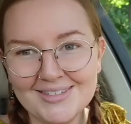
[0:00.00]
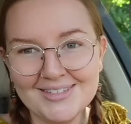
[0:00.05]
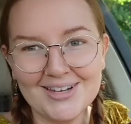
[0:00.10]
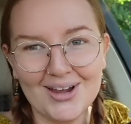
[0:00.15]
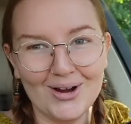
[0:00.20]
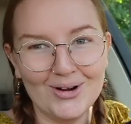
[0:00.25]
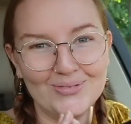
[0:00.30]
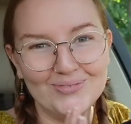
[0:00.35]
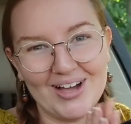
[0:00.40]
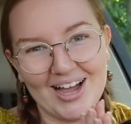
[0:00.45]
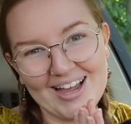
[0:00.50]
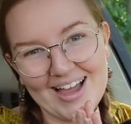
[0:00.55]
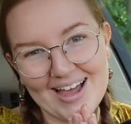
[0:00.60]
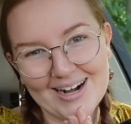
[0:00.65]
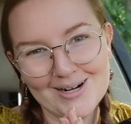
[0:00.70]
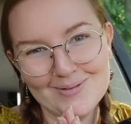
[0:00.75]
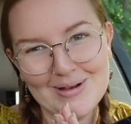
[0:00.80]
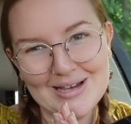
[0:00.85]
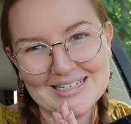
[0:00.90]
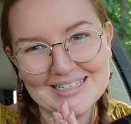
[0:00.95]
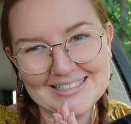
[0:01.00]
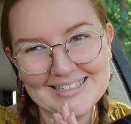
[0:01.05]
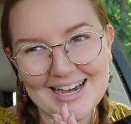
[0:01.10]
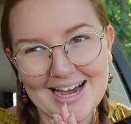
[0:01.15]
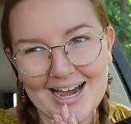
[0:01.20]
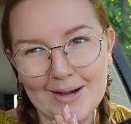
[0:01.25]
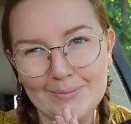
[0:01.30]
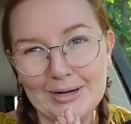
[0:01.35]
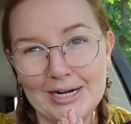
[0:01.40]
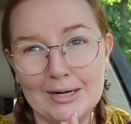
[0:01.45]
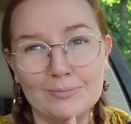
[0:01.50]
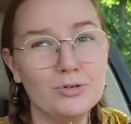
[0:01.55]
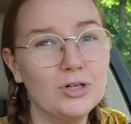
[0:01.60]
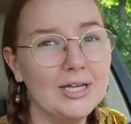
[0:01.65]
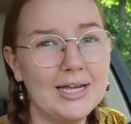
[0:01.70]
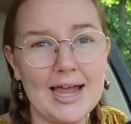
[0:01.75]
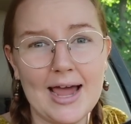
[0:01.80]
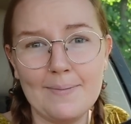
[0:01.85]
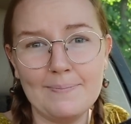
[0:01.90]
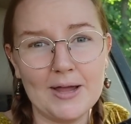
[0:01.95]
So I had an amazing time and I'm
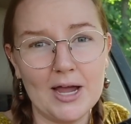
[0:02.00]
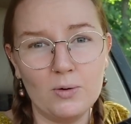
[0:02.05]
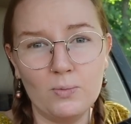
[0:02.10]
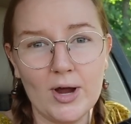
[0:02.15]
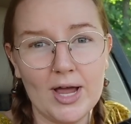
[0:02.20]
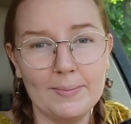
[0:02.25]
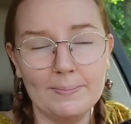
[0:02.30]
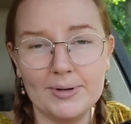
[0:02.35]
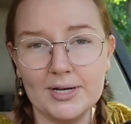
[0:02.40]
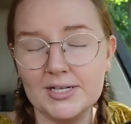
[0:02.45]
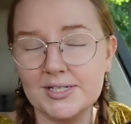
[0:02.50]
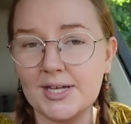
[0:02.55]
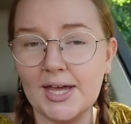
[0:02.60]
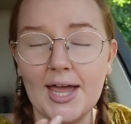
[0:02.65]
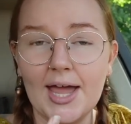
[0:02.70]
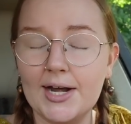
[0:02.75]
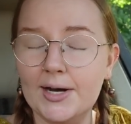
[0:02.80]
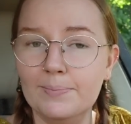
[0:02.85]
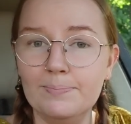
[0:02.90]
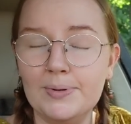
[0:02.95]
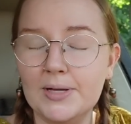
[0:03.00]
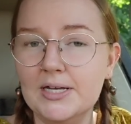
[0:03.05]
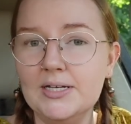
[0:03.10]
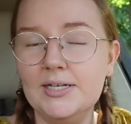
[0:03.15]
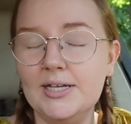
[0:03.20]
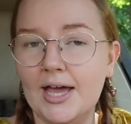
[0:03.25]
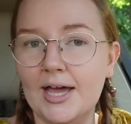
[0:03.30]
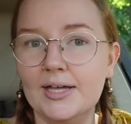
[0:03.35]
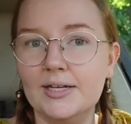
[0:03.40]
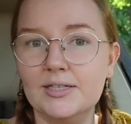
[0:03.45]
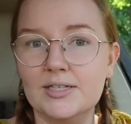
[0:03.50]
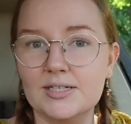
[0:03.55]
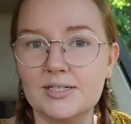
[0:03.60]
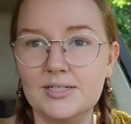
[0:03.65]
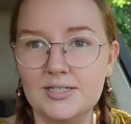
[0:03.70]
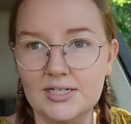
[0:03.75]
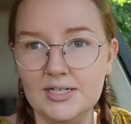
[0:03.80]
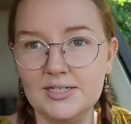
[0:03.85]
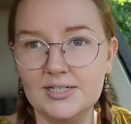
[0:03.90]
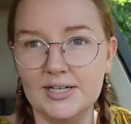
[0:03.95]
really happy I went because I hadn't been yet this
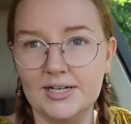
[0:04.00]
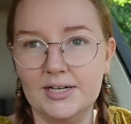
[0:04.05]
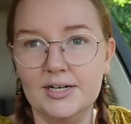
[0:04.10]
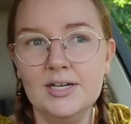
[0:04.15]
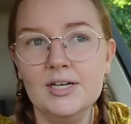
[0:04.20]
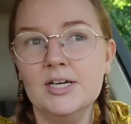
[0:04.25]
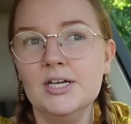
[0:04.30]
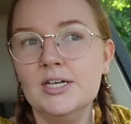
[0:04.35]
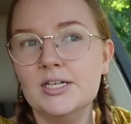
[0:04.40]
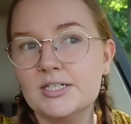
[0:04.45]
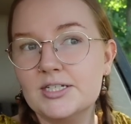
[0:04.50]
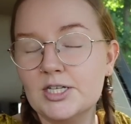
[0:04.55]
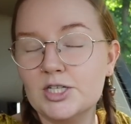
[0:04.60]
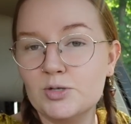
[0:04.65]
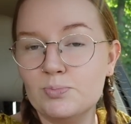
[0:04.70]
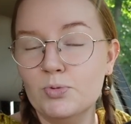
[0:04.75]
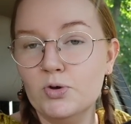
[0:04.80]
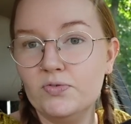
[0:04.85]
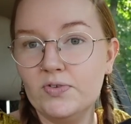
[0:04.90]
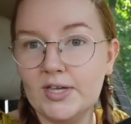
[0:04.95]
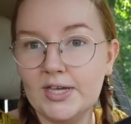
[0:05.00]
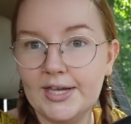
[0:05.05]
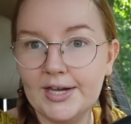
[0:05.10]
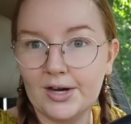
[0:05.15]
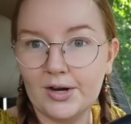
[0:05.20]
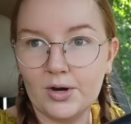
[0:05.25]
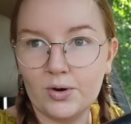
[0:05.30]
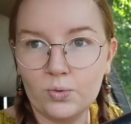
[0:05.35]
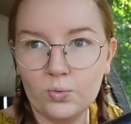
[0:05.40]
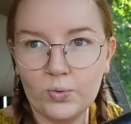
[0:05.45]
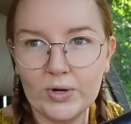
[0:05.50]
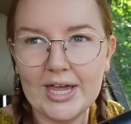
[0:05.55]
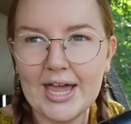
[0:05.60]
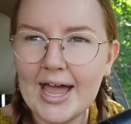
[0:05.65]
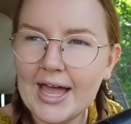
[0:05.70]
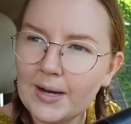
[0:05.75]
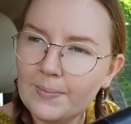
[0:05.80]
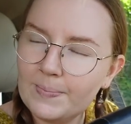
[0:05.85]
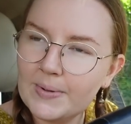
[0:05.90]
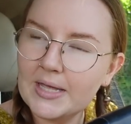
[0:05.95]
season since moving here. We
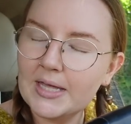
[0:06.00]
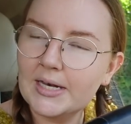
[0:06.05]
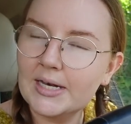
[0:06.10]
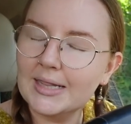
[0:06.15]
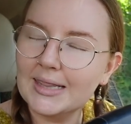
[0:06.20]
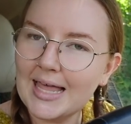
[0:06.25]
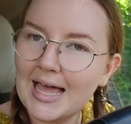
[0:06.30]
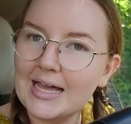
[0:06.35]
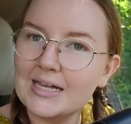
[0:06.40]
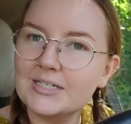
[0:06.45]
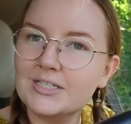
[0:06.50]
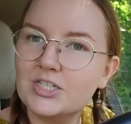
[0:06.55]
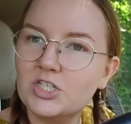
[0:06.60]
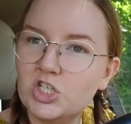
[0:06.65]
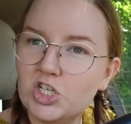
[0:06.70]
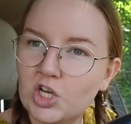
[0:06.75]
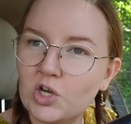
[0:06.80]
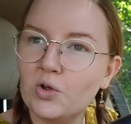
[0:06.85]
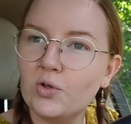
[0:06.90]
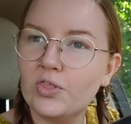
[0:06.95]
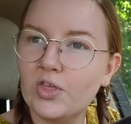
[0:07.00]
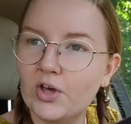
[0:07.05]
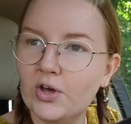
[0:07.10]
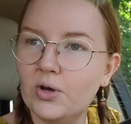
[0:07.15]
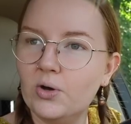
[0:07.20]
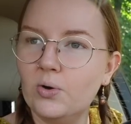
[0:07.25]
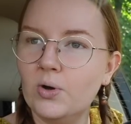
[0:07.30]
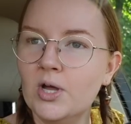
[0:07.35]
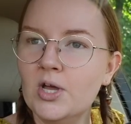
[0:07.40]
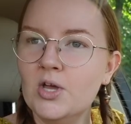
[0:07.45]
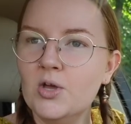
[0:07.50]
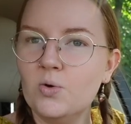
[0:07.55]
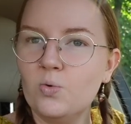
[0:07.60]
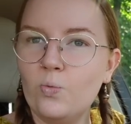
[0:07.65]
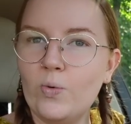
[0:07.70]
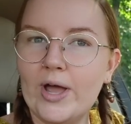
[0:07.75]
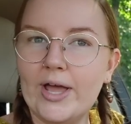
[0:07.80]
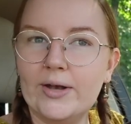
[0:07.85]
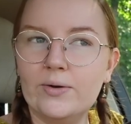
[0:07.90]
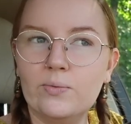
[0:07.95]
had been last year though
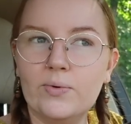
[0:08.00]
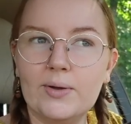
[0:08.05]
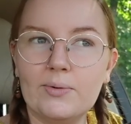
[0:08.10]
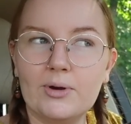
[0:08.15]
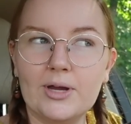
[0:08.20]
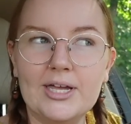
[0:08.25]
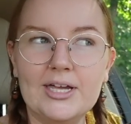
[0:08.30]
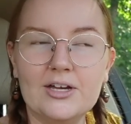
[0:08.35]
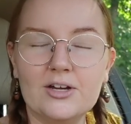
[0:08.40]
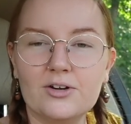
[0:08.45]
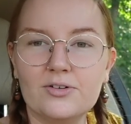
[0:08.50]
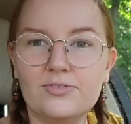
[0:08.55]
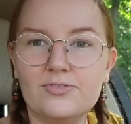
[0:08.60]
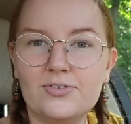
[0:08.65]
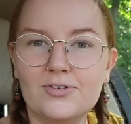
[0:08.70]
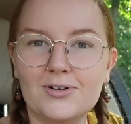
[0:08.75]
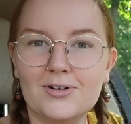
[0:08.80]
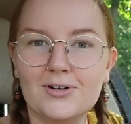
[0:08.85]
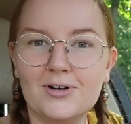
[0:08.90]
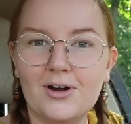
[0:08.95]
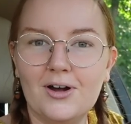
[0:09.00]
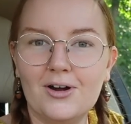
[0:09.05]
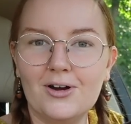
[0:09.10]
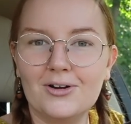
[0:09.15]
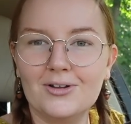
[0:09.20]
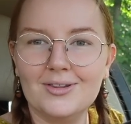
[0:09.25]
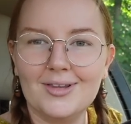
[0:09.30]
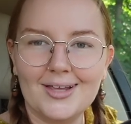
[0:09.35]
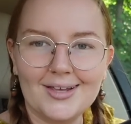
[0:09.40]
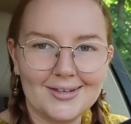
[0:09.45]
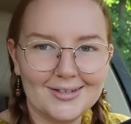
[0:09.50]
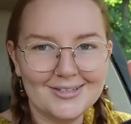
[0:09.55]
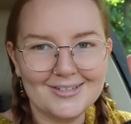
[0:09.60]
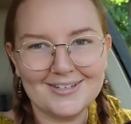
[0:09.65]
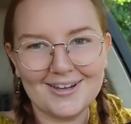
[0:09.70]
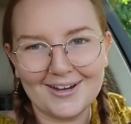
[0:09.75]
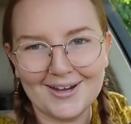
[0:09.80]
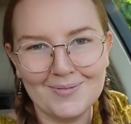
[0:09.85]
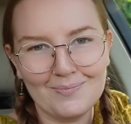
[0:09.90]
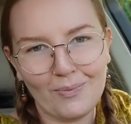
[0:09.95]
when we were here for our like
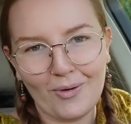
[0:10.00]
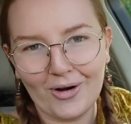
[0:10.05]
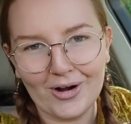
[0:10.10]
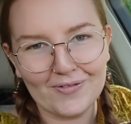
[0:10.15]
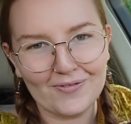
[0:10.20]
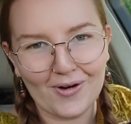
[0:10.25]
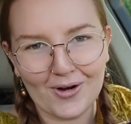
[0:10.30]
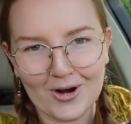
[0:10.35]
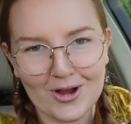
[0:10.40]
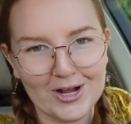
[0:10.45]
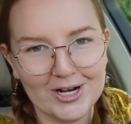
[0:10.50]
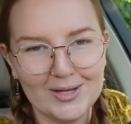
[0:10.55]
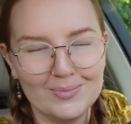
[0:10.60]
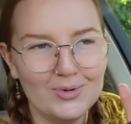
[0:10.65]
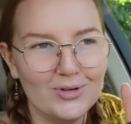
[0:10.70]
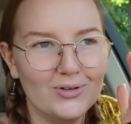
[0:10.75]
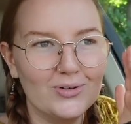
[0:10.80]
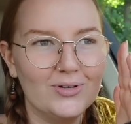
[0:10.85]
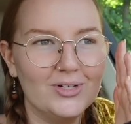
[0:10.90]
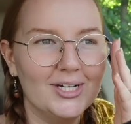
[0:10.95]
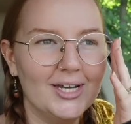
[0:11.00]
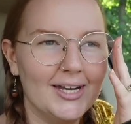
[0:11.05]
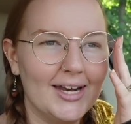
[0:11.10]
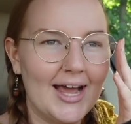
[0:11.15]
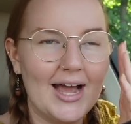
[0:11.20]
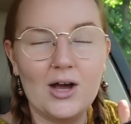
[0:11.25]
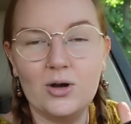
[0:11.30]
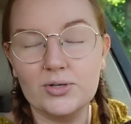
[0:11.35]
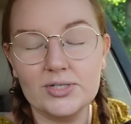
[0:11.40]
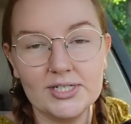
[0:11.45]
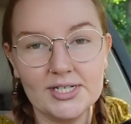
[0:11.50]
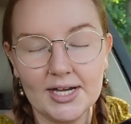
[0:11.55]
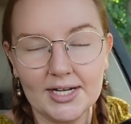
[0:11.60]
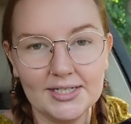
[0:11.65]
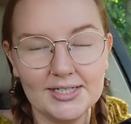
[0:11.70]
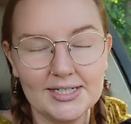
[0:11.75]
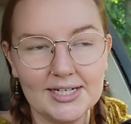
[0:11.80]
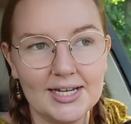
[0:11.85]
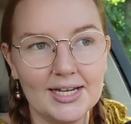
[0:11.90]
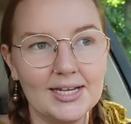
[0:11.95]
second part of our honeymoon in house
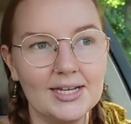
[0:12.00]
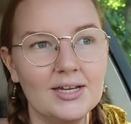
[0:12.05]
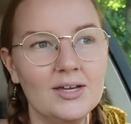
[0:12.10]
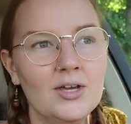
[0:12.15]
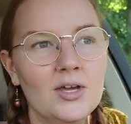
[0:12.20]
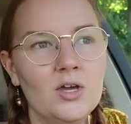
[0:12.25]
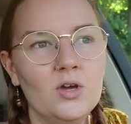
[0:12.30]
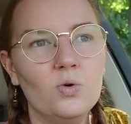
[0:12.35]
hunting.